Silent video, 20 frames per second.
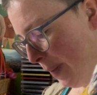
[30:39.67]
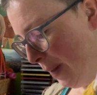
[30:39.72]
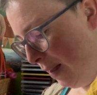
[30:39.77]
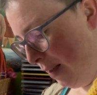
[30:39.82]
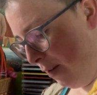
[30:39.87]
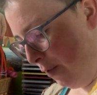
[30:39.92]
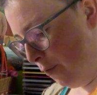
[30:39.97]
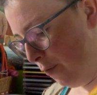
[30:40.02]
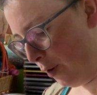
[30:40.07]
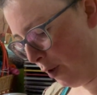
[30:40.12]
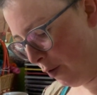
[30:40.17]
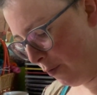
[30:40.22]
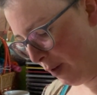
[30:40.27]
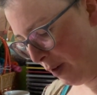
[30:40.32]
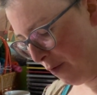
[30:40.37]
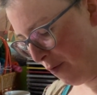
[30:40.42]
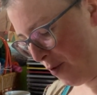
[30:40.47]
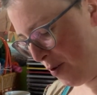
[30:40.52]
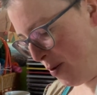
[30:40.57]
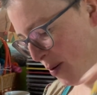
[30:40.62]

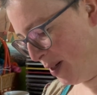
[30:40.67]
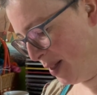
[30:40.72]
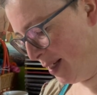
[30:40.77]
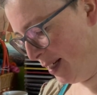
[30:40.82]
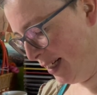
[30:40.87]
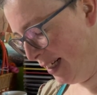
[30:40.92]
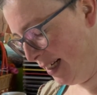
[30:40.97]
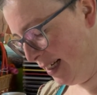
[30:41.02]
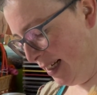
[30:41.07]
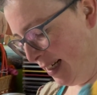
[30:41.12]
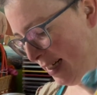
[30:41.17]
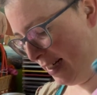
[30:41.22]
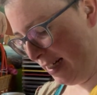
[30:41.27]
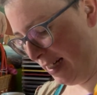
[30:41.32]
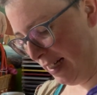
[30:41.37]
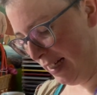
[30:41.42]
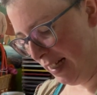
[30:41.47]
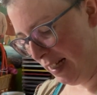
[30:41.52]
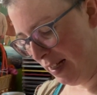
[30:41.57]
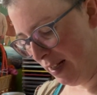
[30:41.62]
involving folks, and
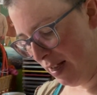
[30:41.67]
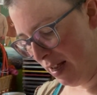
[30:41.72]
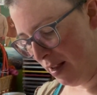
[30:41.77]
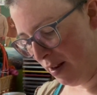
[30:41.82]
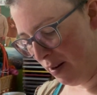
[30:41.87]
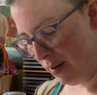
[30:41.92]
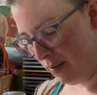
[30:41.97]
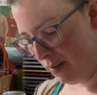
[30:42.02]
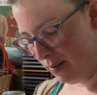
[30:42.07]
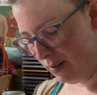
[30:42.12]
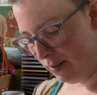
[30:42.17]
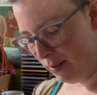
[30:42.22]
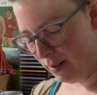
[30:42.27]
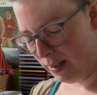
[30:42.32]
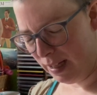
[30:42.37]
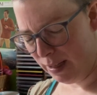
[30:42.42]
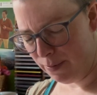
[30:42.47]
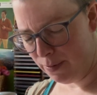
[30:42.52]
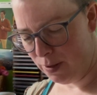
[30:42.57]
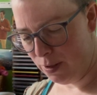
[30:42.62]
I
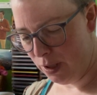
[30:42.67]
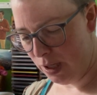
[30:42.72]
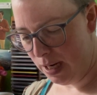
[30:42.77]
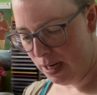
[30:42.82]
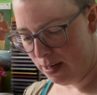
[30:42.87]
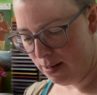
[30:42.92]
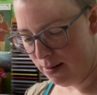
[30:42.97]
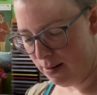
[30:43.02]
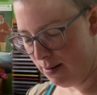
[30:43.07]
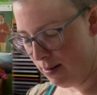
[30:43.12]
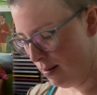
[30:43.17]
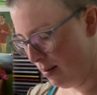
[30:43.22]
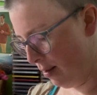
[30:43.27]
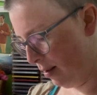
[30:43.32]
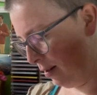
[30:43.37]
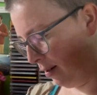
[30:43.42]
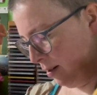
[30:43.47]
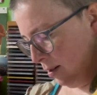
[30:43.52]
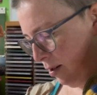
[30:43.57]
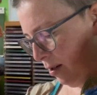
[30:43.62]
think it was Jane
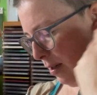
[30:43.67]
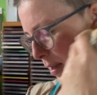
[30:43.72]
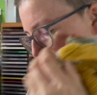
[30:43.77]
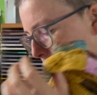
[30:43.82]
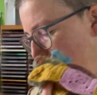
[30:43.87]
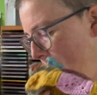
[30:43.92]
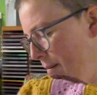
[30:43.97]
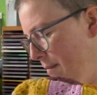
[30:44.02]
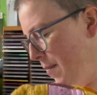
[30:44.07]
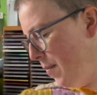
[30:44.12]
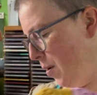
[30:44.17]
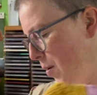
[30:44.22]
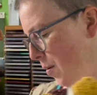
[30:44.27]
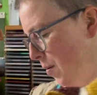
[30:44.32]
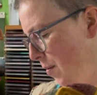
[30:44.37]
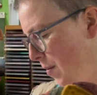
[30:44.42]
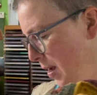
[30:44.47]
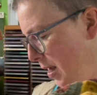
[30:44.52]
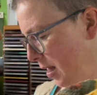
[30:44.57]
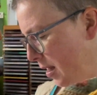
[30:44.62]

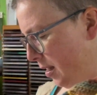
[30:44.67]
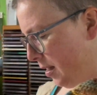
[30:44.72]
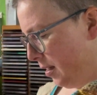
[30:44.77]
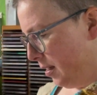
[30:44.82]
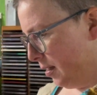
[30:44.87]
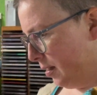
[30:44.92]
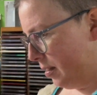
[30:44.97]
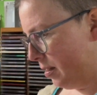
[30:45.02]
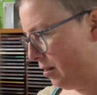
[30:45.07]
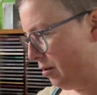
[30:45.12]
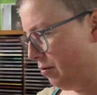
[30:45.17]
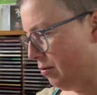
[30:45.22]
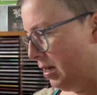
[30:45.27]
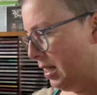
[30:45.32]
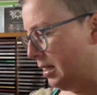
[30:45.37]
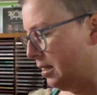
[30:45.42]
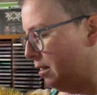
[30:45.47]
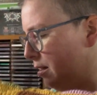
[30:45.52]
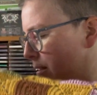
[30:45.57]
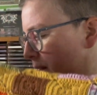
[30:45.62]
who is
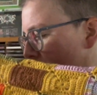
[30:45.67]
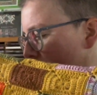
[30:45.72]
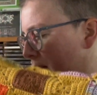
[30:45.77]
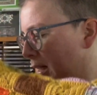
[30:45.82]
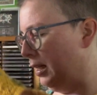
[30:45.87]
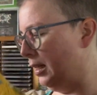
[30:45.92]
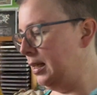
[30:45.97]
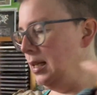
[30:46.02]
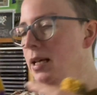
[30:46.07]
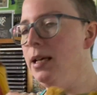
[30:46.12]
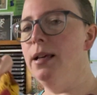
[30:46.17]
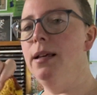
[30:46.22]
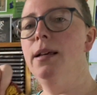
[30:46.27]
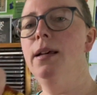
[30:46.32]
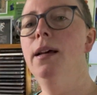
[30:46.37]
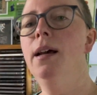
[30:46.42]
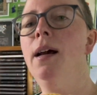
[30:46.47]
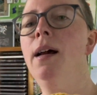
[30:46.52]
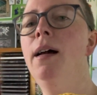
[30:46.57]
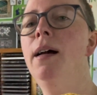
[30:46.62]
created uniquely,
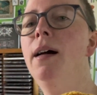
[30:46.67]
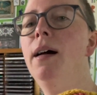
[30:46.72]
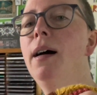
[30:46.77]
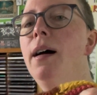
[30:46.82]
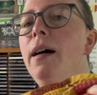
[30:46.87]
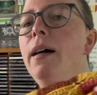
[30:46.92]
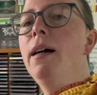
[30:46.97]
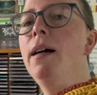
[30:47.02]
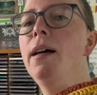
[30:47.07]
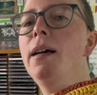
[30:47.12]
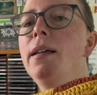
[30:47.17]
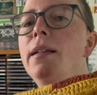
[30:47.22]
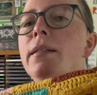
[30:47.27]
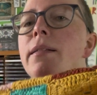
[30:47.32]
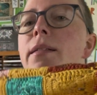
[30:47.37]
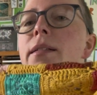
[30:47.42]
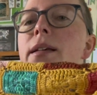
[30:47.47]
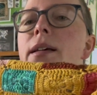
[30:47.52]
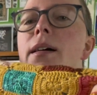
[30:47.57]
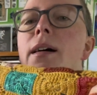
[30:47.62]

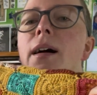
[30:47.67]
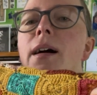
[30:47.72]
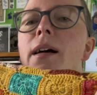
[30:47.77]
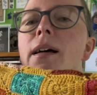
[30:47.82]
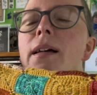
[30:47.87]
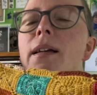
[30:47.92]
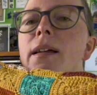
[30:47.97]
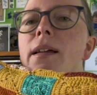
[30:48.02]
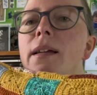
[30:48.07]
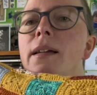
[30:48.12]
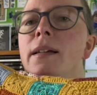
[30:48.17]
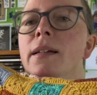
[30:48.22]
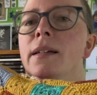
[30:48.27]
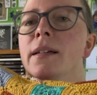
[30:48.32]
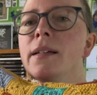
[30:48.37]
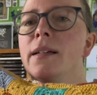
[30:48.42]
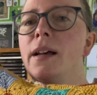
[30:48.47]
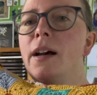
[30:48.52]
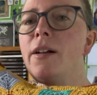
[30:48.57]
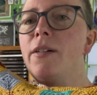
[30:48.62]
and I
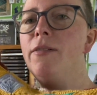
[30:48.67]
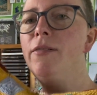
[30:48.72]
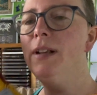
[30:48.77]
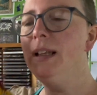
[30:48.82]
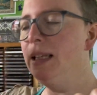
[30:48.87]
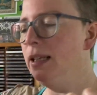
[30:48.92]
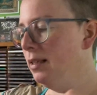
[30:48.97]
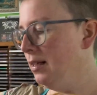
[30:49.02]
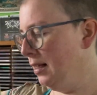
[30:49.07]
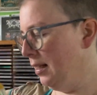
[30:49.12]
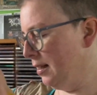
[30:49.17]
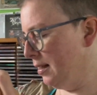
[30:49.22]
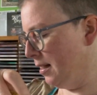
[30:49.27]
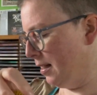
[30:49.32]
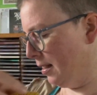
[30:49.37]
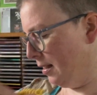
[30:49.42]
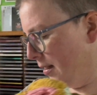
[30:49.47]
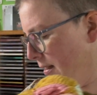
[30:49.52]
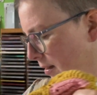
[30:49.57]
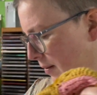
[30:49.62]
really like
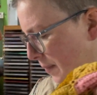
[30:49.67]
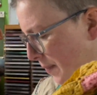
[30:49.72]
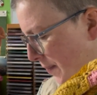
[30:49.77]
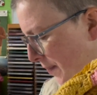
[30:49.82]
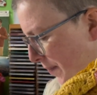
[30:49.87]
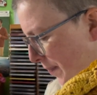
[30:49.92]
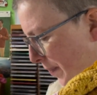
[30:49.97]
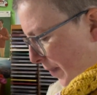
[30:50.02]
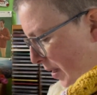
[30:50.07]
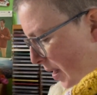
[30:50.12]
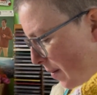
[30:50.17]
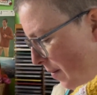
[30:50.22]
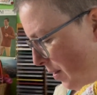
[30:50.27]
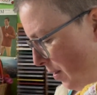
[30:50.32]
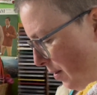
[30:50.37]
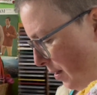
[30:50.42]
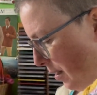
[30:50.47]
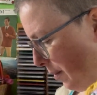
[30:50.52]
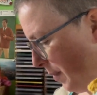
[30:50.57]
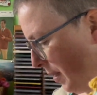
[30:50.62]
that idea. I might
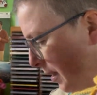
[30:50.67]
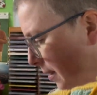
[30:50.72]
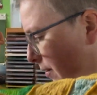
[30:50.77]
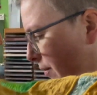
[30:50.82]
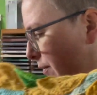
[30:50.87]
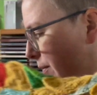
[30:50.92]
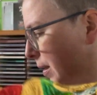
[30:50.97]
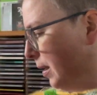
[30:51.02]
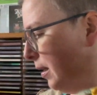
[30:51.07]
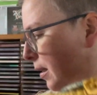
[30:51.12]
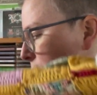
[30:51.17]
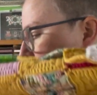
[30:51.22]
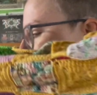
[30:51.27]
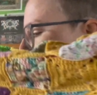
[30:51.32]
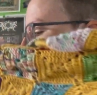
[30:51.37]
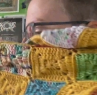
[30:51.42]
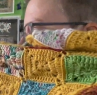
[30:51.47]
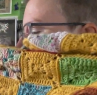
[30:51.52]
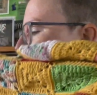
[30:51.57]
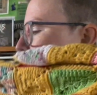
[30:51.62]
do that myself.
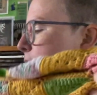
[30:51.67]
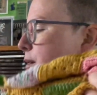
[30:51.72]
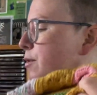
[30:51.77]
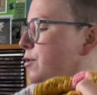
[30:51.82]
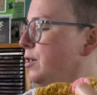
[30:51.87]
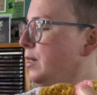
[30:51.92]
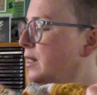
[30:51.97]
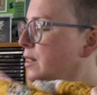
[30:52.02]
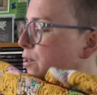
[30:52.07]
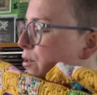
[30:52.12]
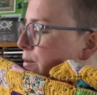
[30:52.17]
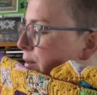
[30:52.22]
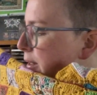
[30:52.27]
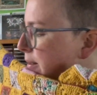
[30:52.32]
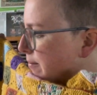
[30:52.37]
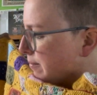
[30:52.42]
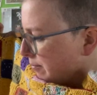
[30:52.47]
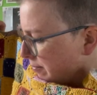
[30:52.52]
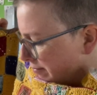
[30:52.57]
What colour shall I join?